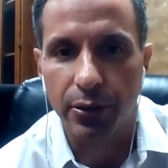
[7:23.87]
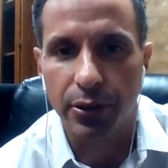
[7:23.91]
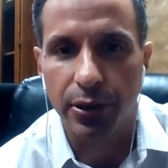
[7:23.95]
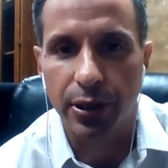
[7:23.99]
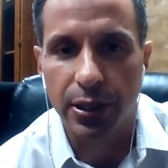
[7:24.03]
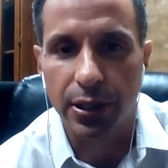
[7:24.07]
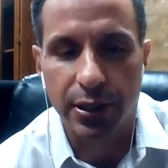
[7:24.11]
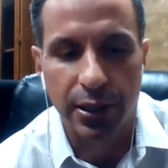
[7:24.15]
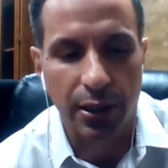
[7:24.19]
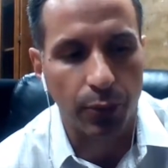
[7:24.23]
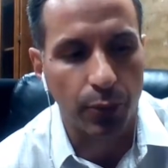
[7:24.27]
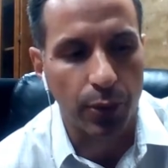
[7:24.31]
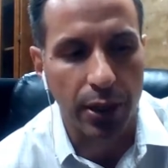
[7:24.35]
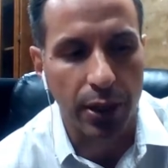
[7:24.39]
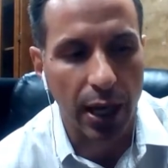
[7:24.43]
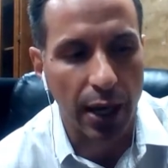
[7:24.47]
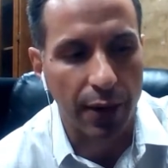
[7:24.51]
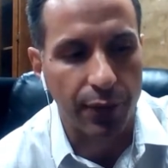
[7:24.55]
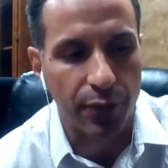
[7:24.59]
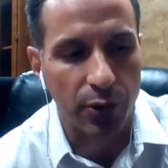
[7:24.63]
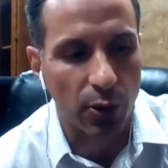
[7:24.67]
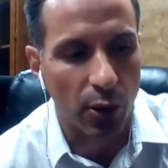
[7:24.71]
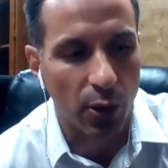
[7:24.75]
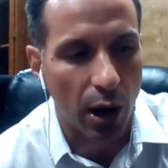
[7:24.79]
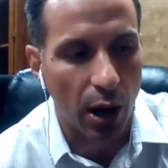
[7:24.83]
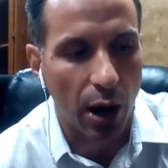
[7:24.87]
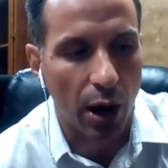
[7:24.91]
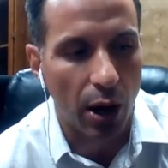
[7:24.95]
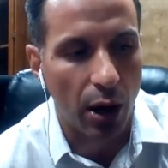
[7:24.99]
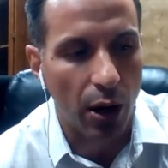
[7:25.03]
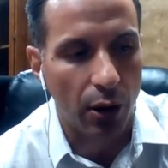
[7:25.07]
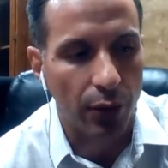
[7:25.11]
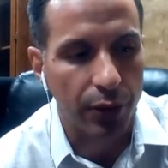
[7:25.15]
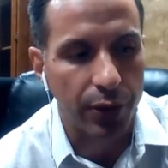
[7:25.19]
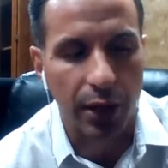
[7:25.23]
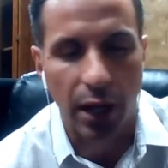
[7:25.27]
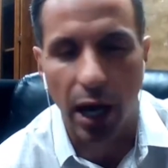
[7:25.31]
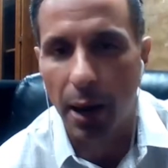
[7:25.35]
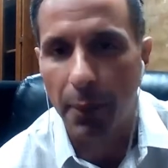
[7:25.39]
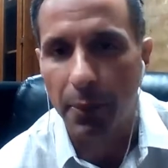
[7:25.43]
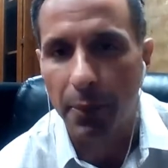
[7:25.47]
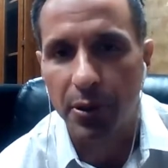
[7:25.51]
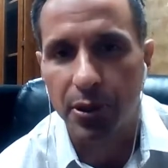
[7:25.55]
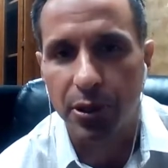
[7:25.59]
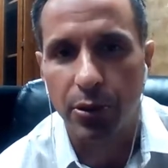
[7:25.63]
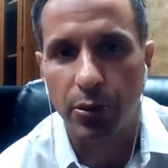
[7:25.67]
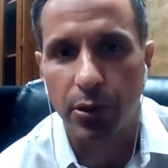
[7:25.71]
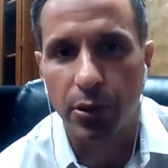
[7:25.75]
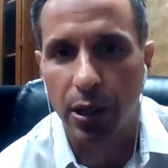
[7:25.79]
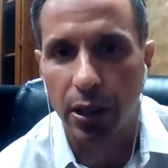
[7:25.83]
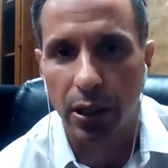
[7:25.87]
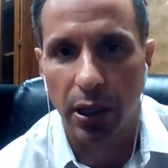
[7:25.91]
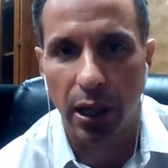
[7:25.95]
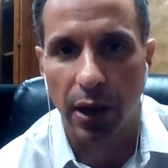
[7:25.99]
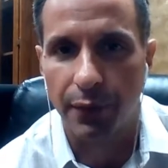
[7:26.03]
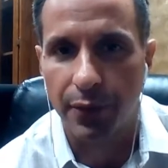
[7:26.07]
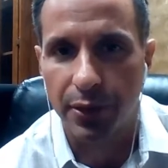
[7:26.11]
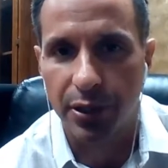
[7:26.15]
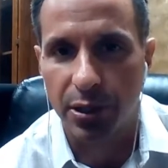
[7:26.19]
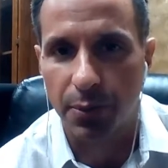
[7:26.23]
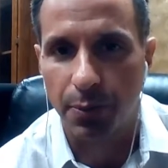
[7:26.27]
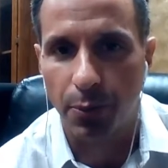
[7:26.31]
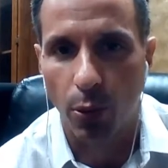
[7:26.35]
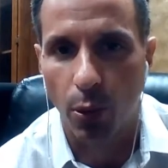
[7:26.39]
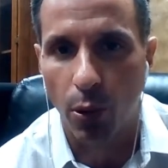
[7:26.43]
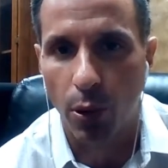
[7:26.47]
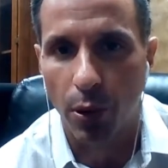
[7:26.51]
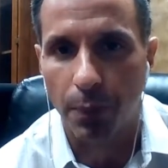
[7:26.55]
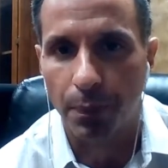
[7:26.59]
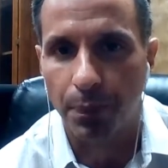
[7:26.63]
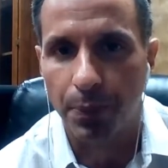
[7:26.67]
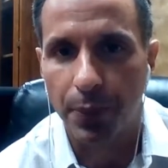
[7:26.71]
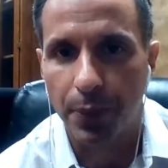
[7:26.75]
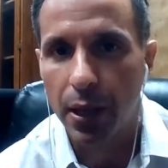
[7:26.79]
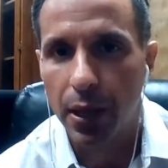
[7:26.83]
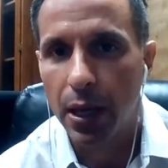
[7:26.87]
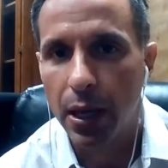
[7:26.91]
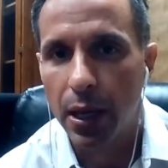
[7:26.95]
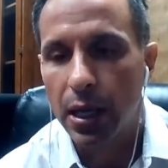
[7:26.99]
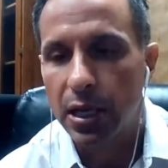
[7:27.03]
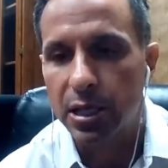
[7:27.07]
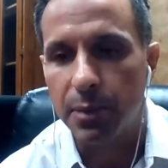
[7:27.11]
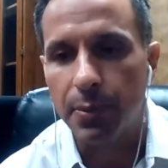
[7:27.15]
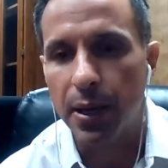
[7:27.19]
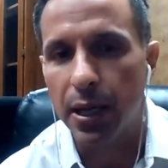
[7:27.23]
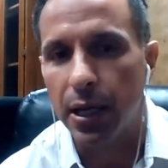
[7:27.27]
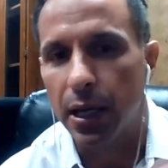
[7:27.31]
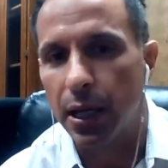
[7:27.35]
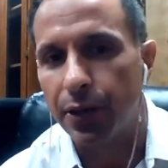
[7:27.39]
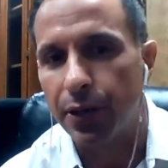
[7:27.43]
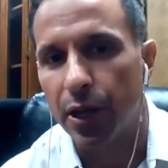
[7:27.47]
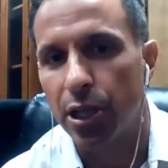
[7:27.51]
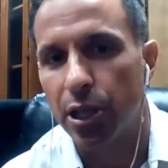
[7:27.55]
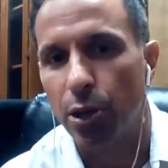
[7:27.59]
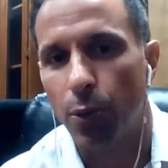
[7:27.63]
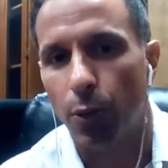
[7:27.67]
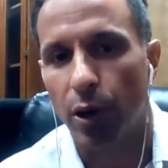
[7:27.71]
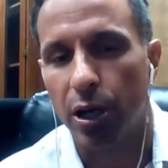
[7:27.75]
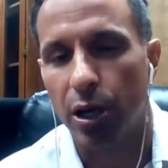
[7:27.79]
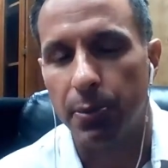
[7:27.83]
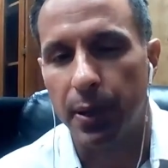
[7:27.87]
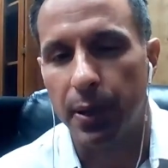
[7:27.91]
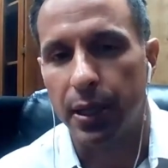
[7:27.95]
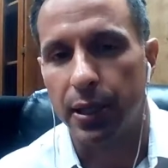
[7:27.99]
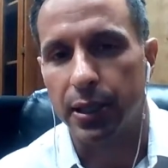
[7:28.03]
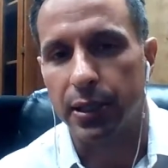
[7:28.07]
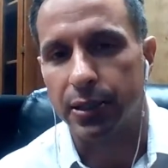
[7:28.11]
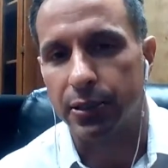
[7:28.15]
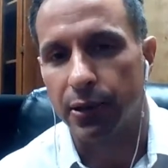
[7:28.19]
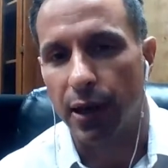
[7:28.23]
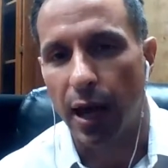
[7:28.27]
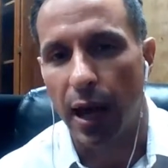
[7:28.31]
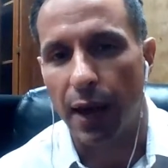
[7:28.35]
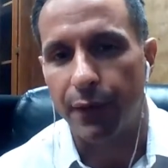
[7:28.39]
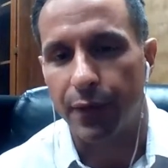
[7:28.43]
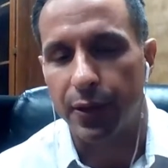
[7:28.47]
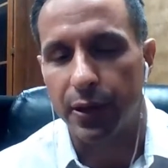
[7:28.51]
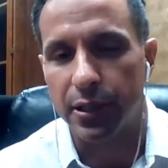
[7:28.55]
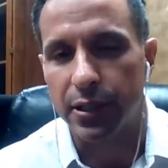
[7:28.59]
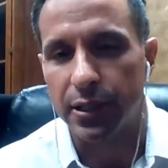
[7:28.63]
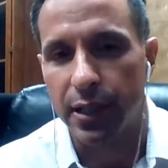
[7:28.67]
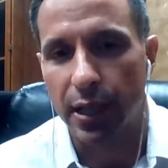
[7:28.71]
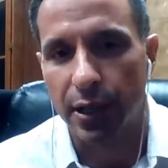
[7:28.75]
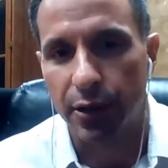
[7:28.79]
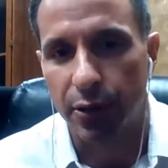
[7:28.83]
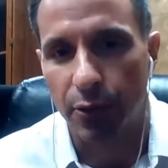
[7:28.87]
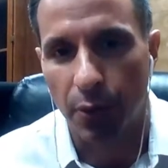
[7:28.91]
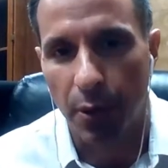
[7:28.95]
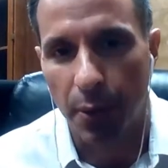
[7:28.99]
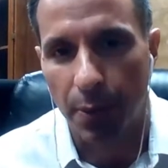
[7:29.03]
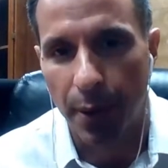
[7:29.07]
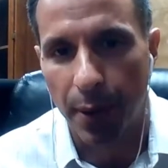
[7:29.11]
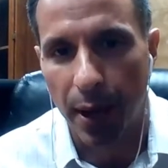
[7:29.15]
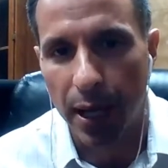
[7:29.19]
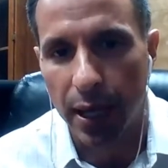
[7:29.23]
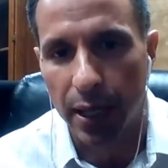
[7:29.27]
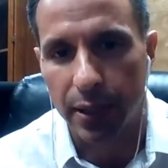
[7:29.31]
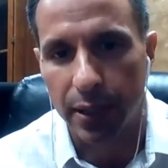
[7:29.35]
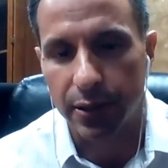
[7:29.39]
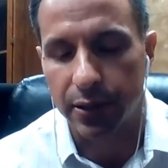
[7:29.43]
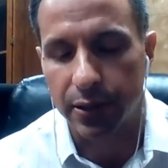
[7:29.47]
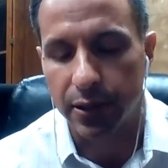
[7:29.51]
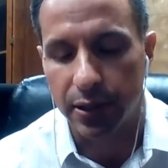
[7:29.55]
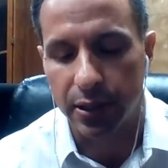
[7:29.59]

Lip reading: She said, we gave you all the opportunity to love and support, to be anything you want to be in this life, and this is how you repay us.